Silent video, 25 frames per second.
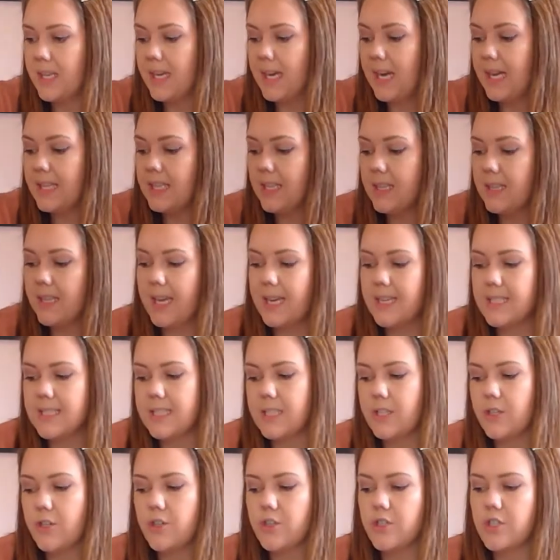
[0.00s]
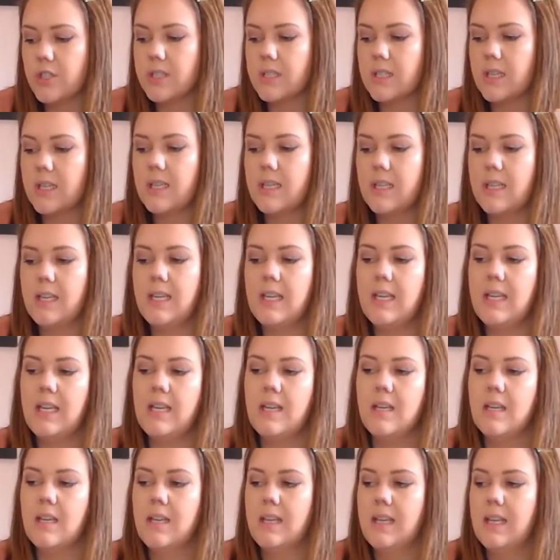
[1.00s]
And then lastly, you're just going to
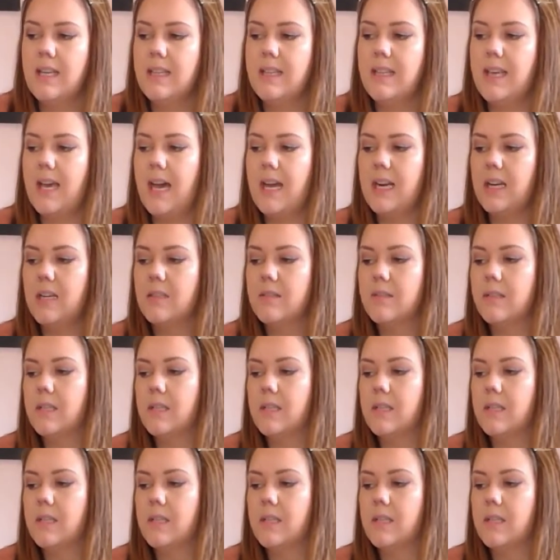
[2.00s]
need that